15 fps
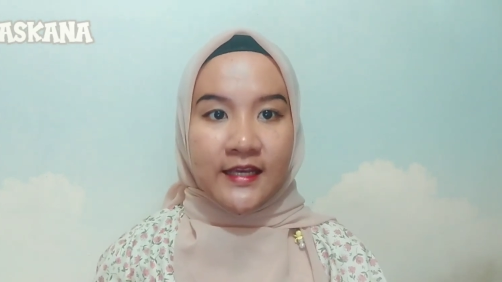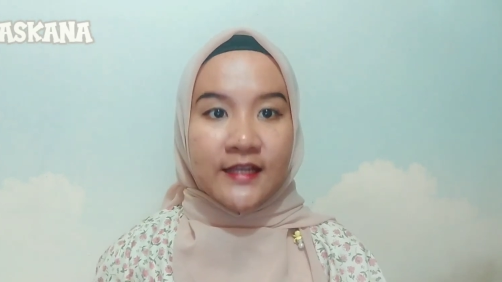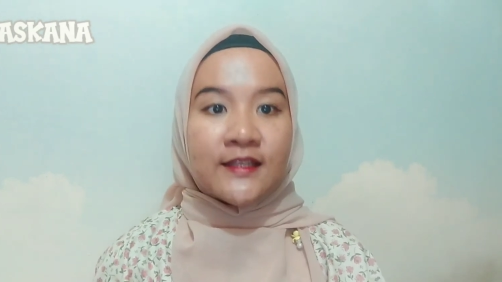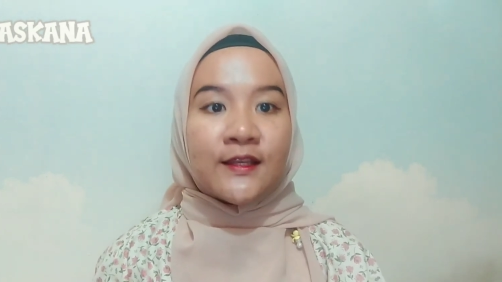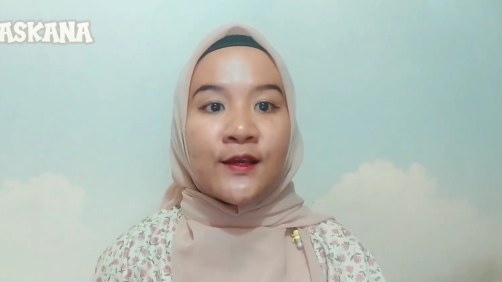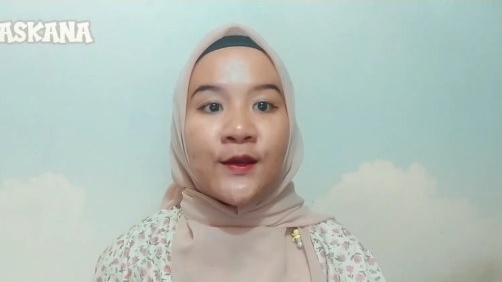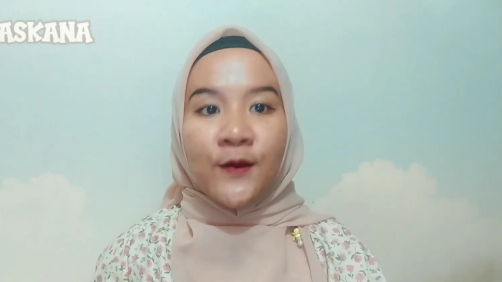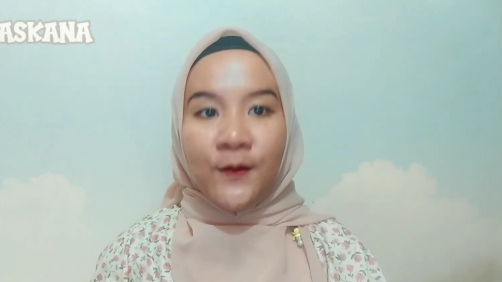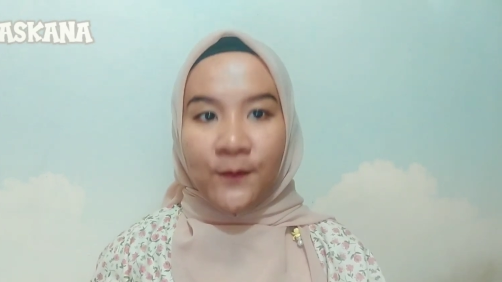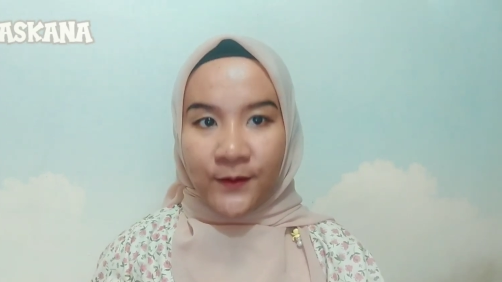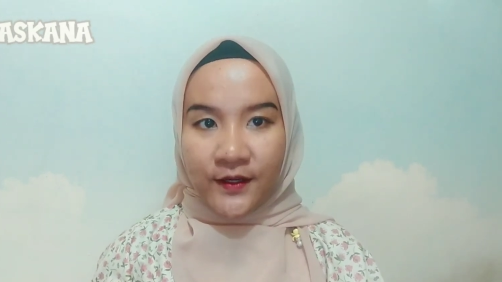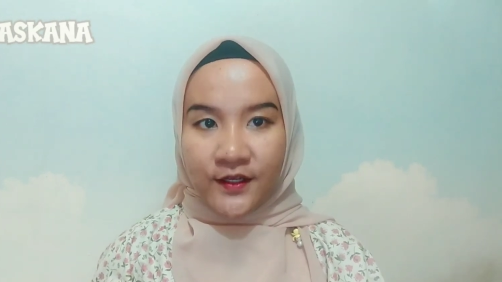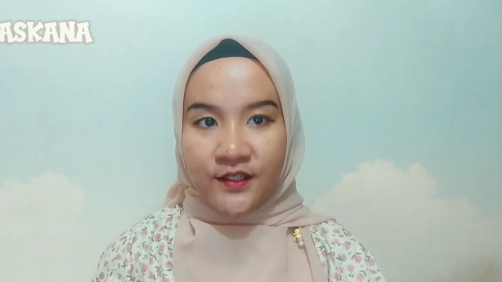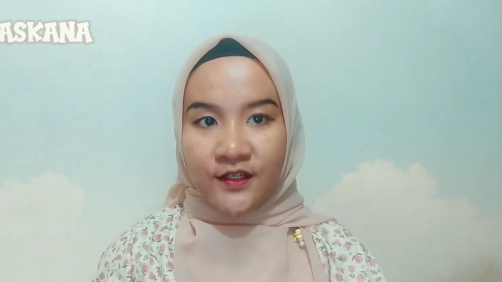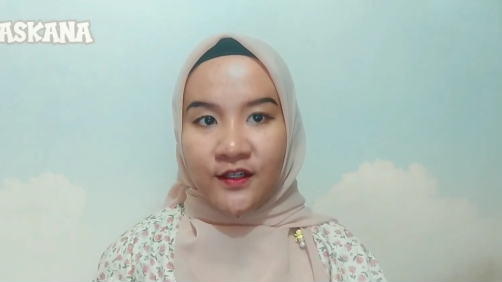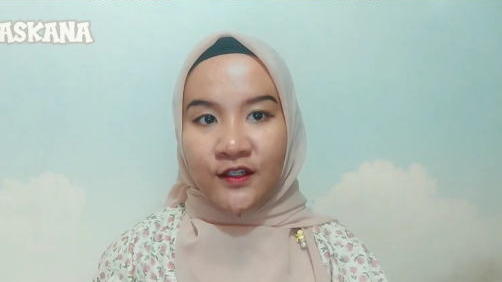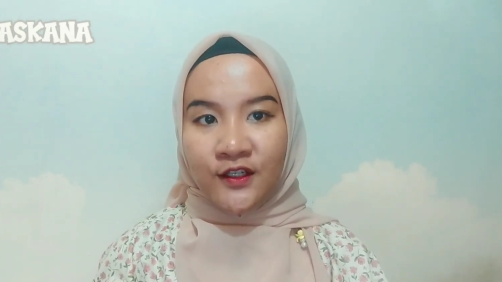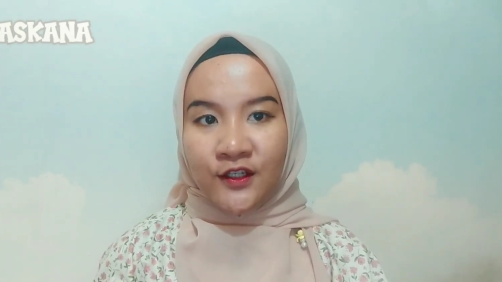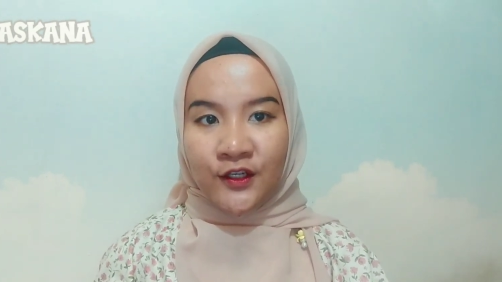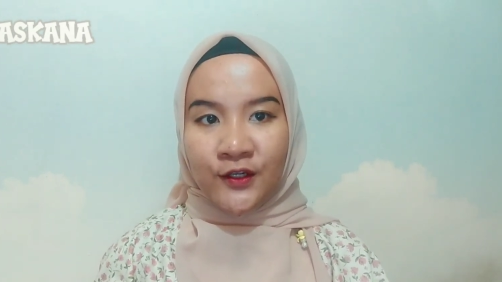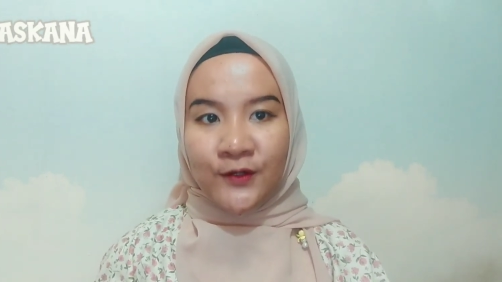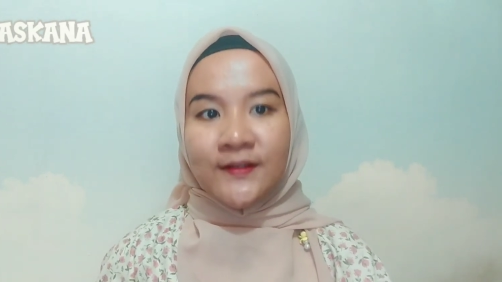is picture
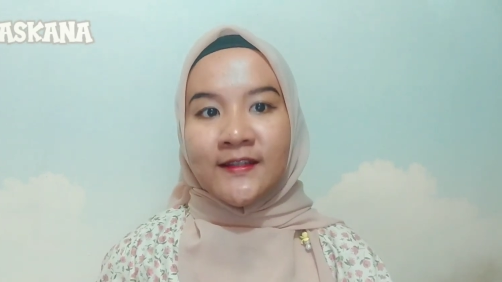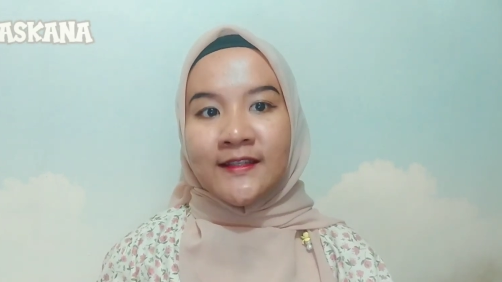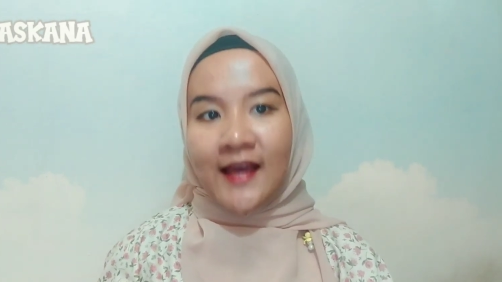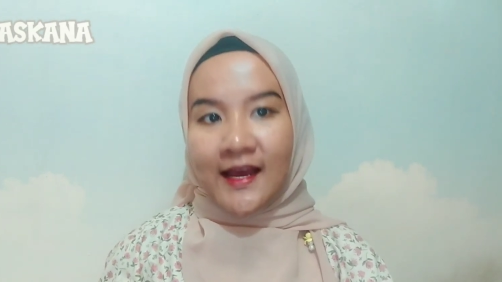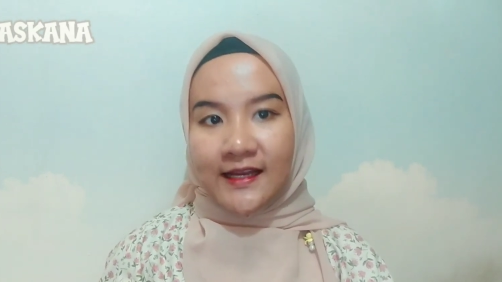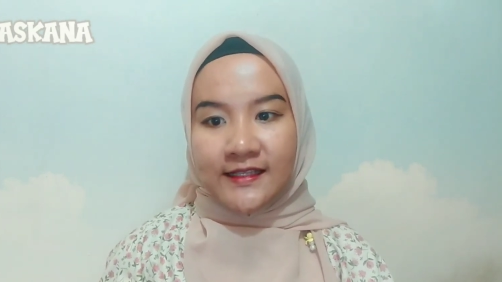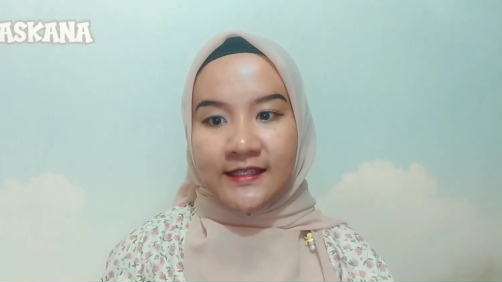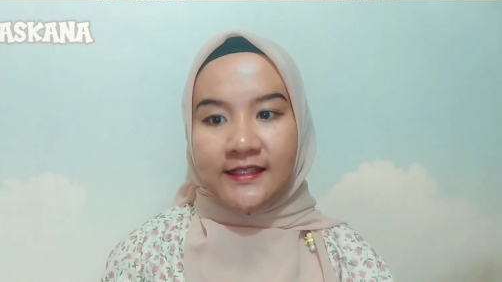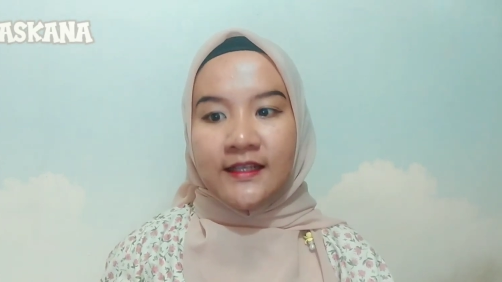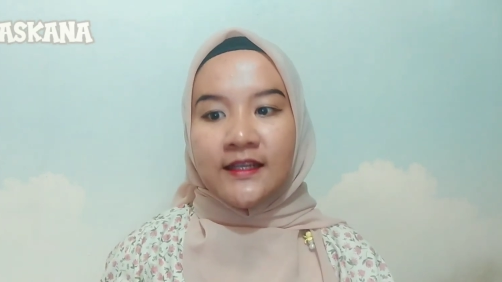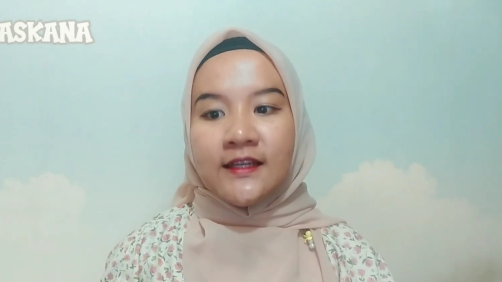cue task.